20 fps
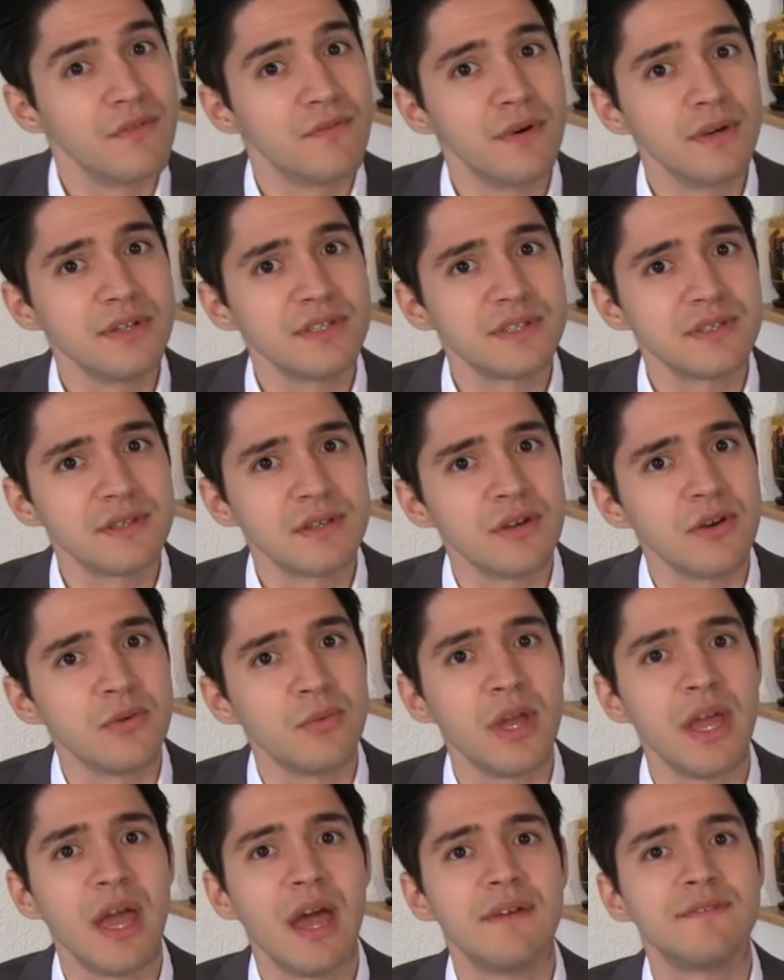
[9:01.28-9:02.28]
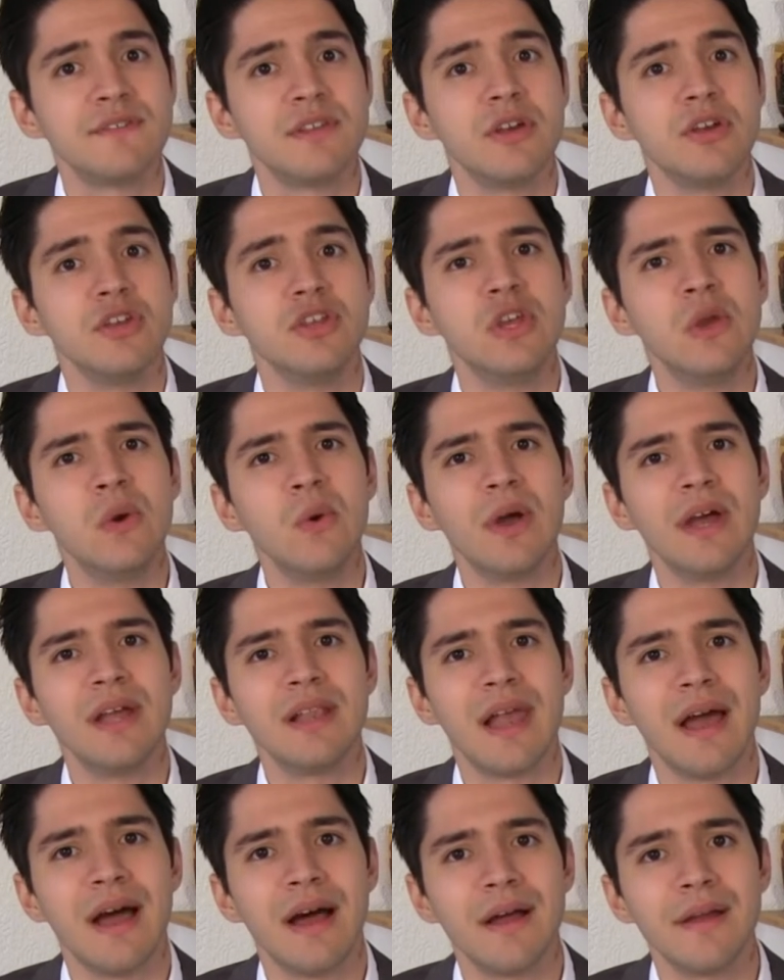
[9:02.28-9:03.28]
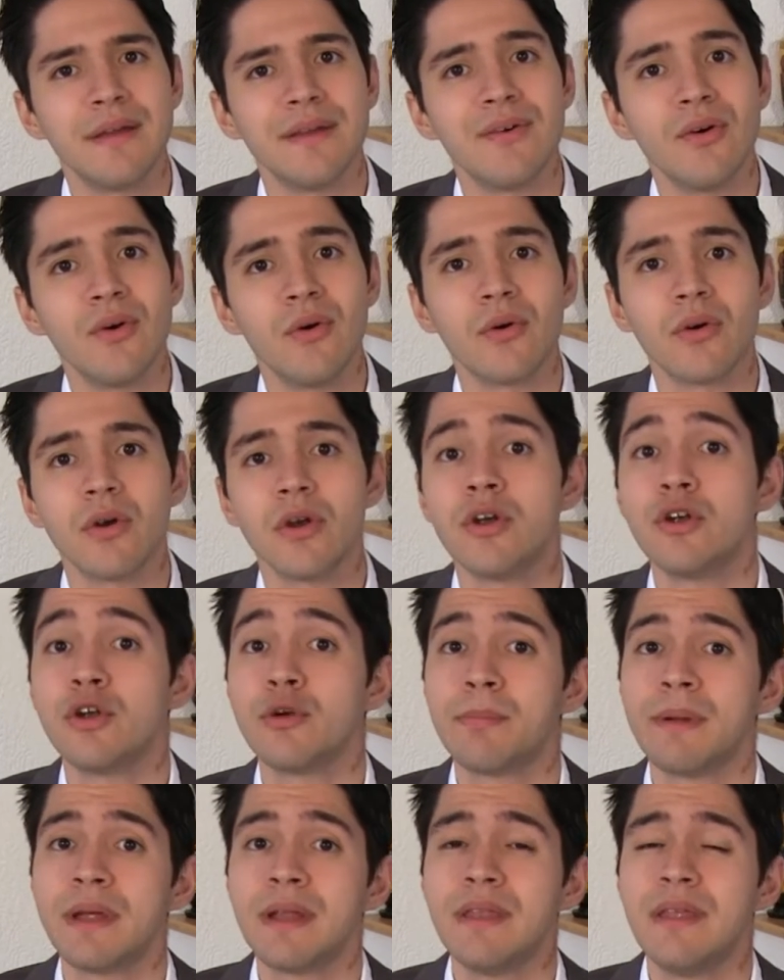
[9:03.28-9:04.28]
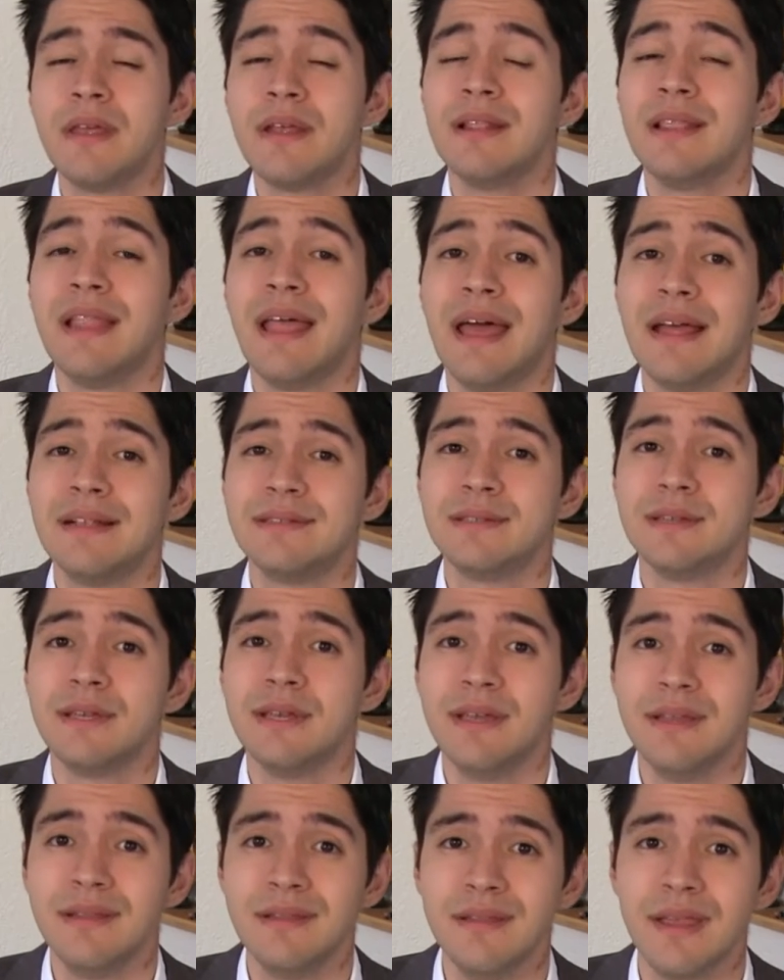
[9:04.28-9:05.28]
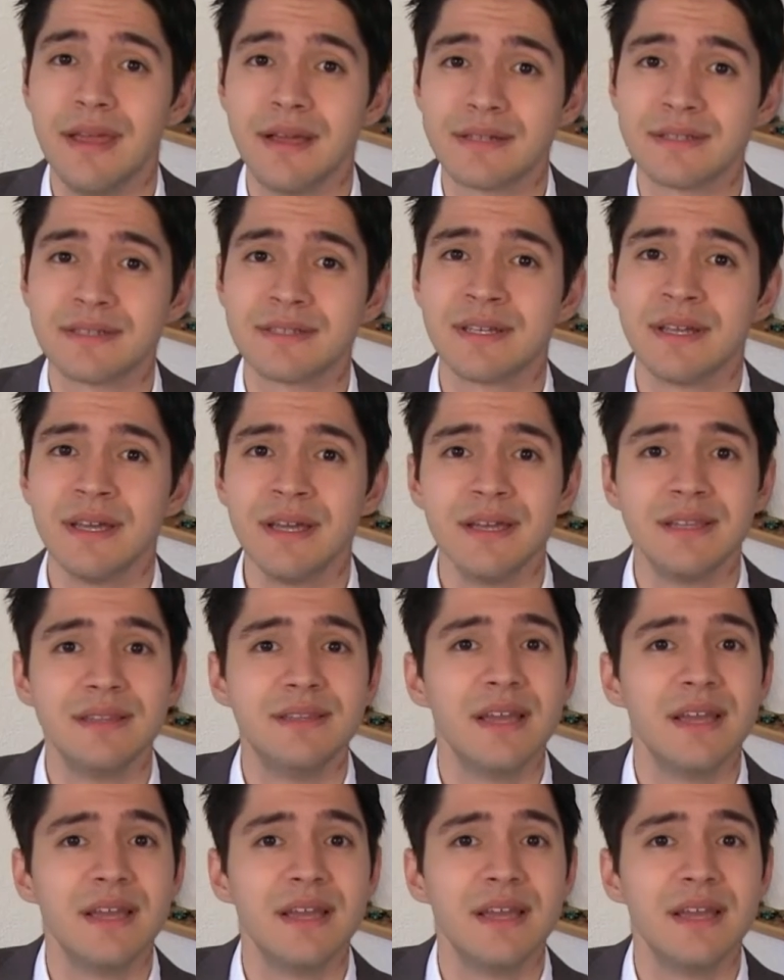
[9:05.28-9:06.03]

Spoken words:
First, we have the ULI, or Urban Land Index.